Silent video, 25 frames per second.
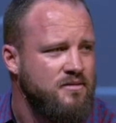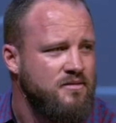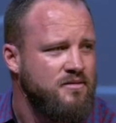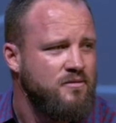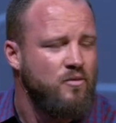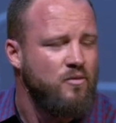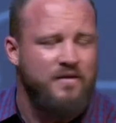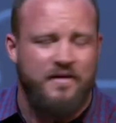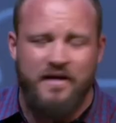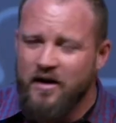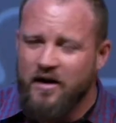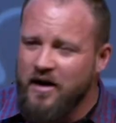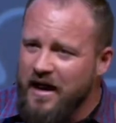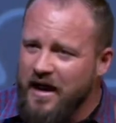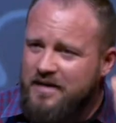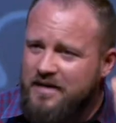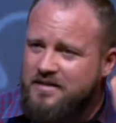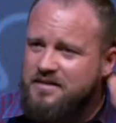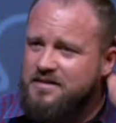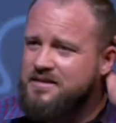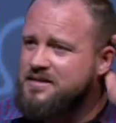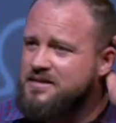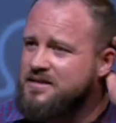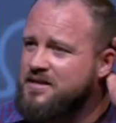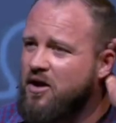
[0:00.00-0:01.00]
When they're
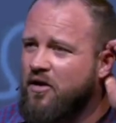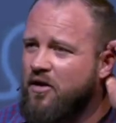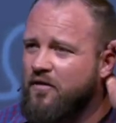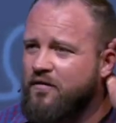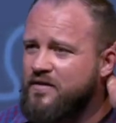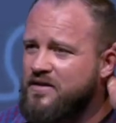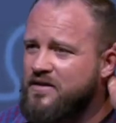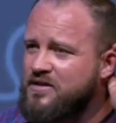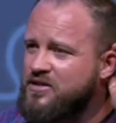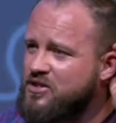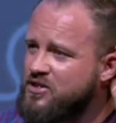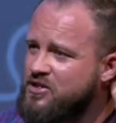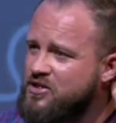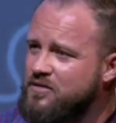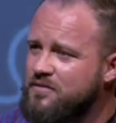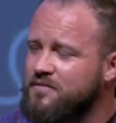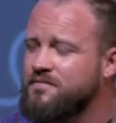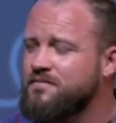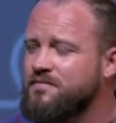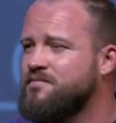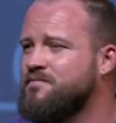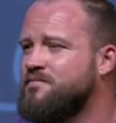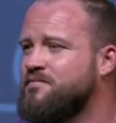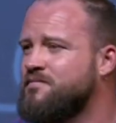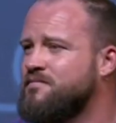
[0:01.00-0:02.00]
acting selfish
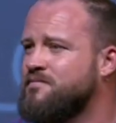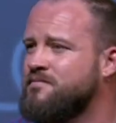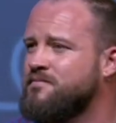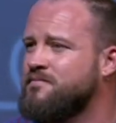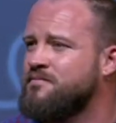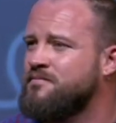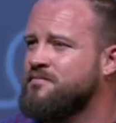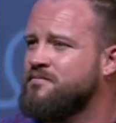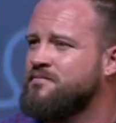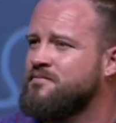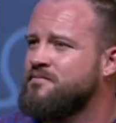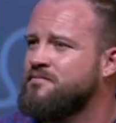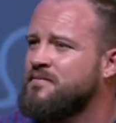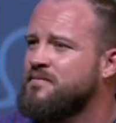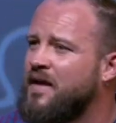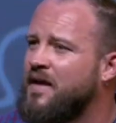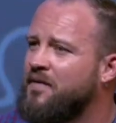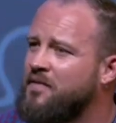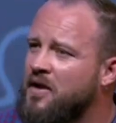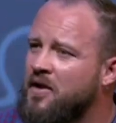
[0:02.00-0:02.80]
and